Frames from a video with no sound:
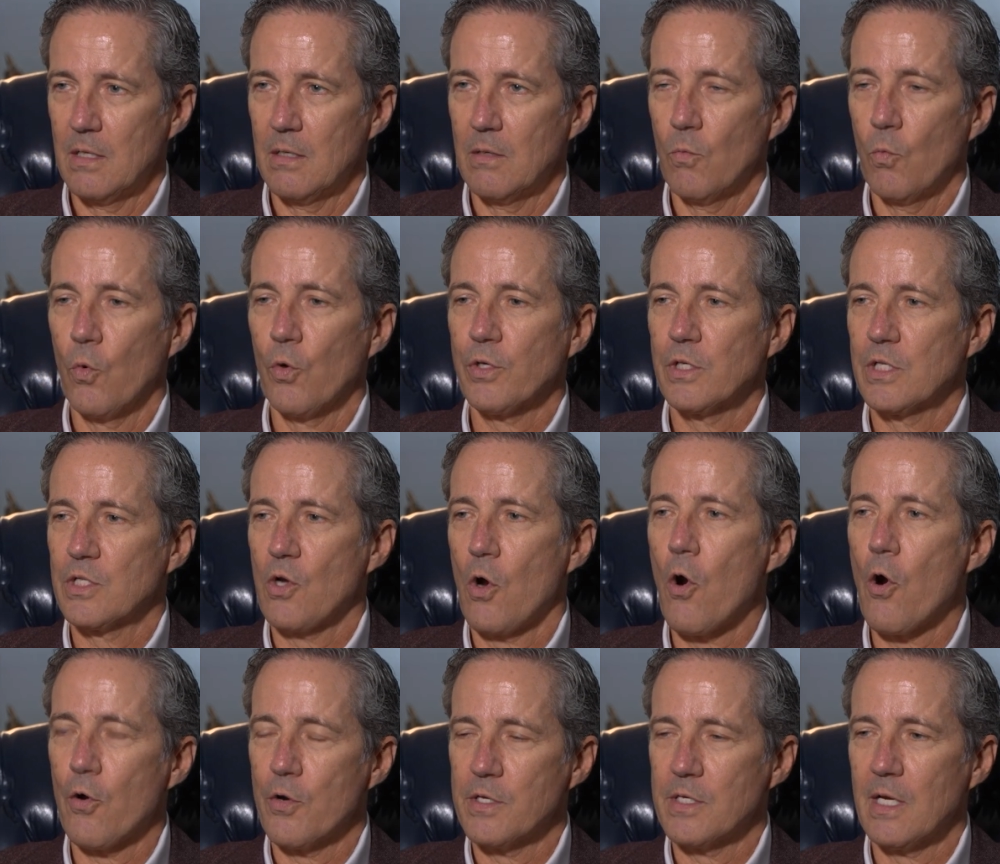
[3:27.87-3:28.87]
worked as
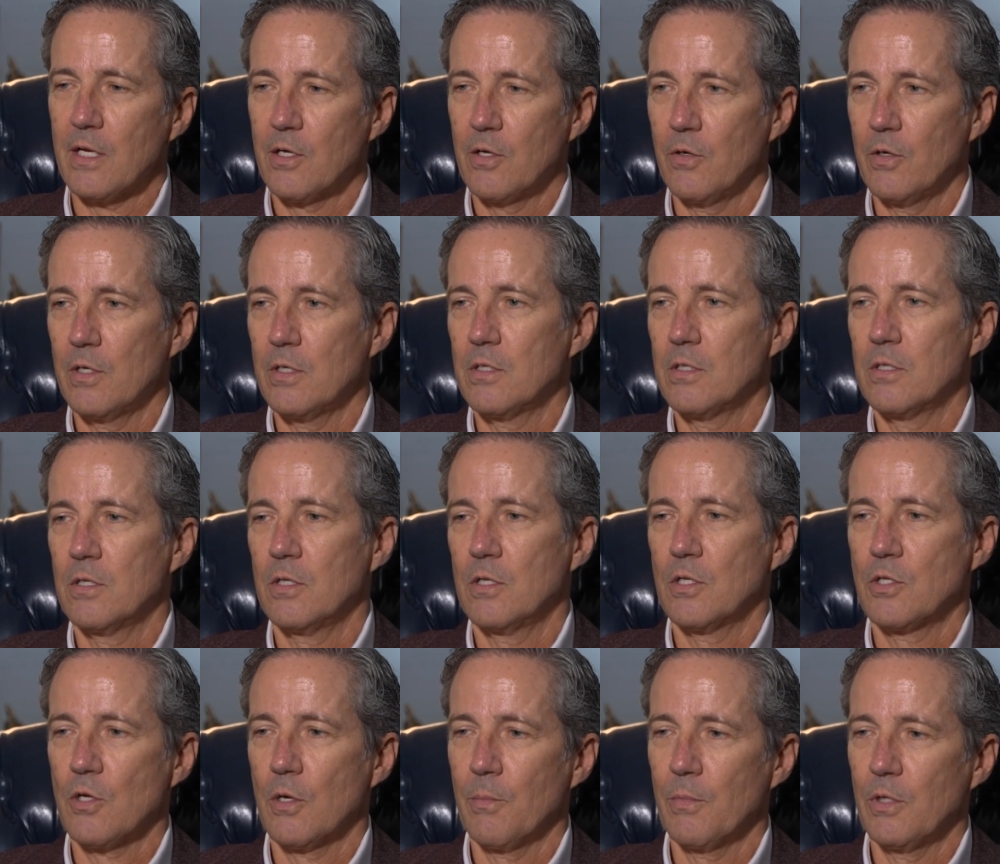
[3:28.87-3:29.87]
hard as I could to
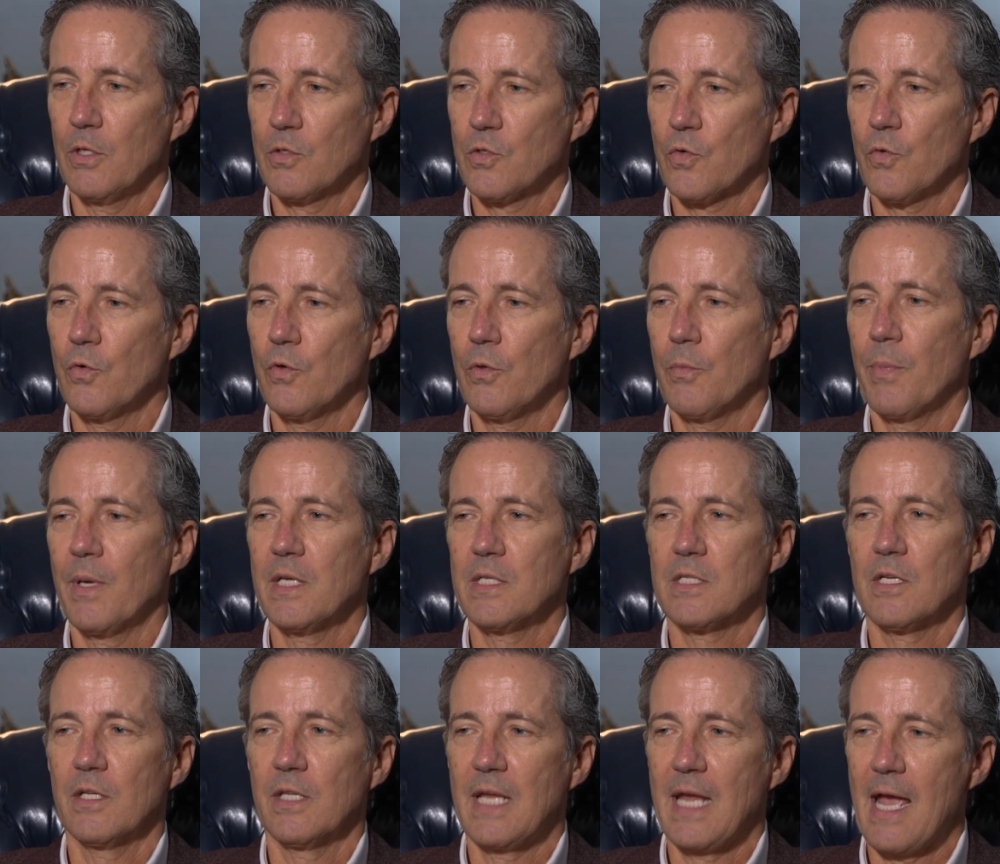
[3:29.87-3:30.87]
determine the truth
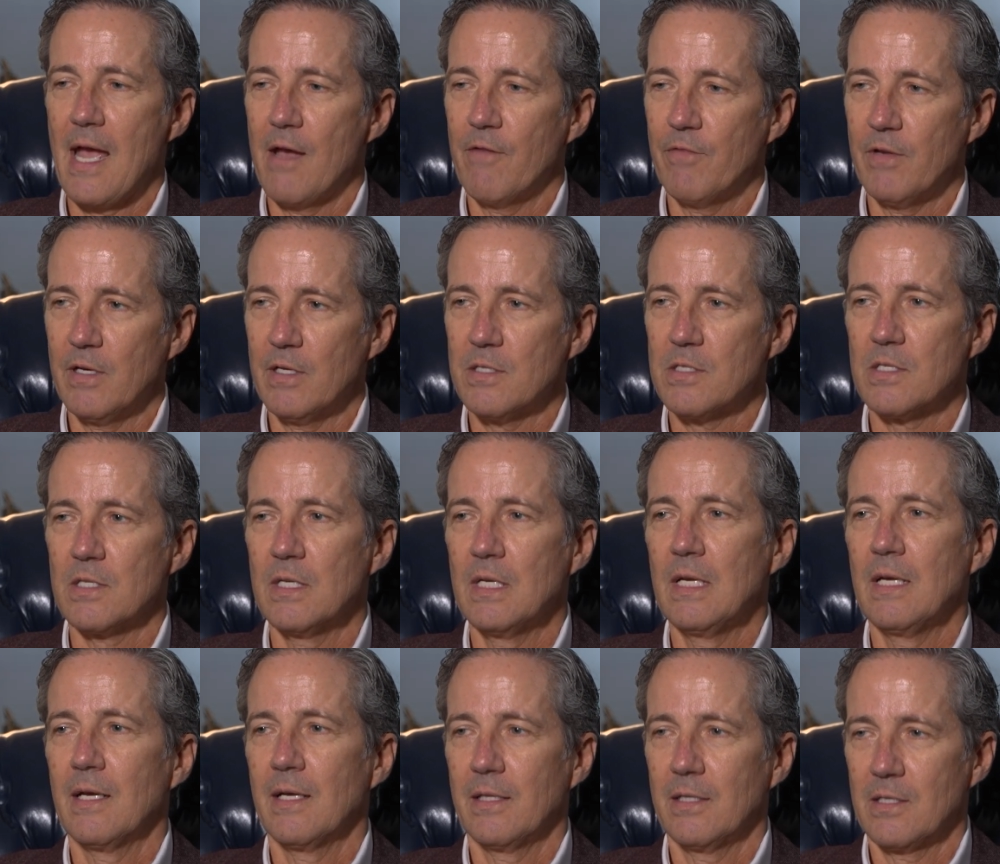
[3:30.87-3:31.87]
based on the evidence
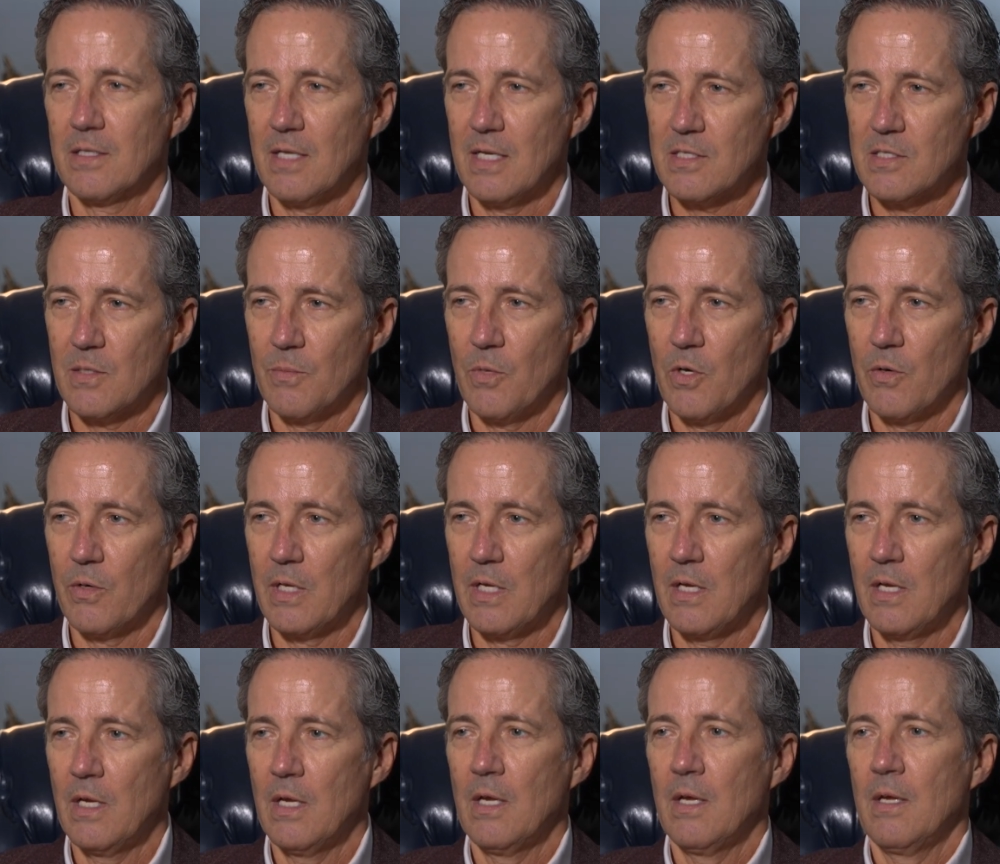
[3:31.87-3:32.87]
and the testimony,